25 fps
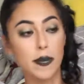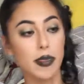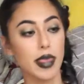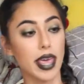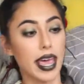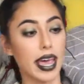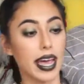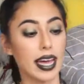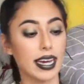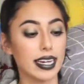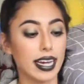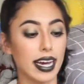
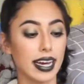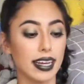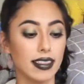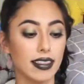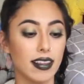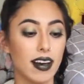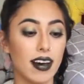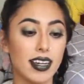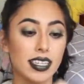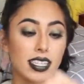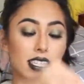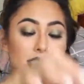and I
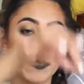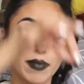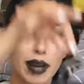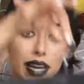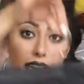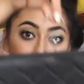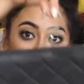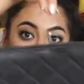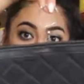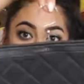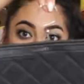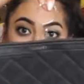lost my
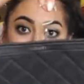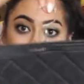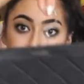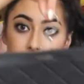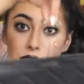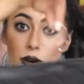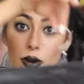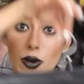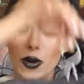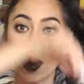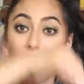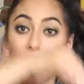hook,
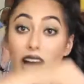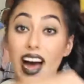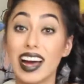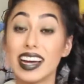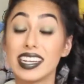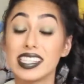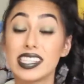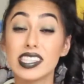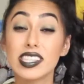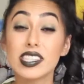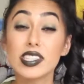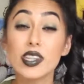so I
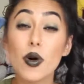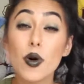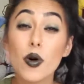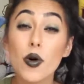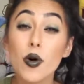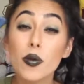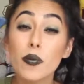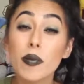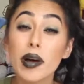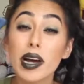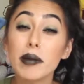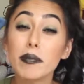
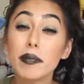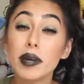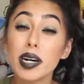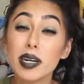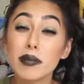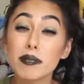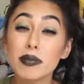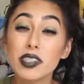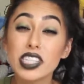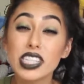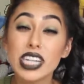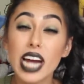stole my
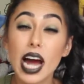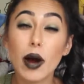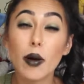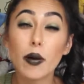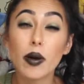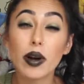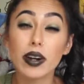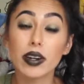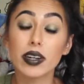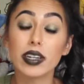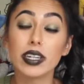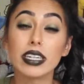mom's
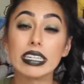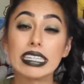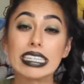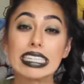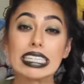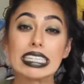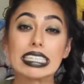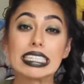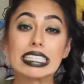shower hook.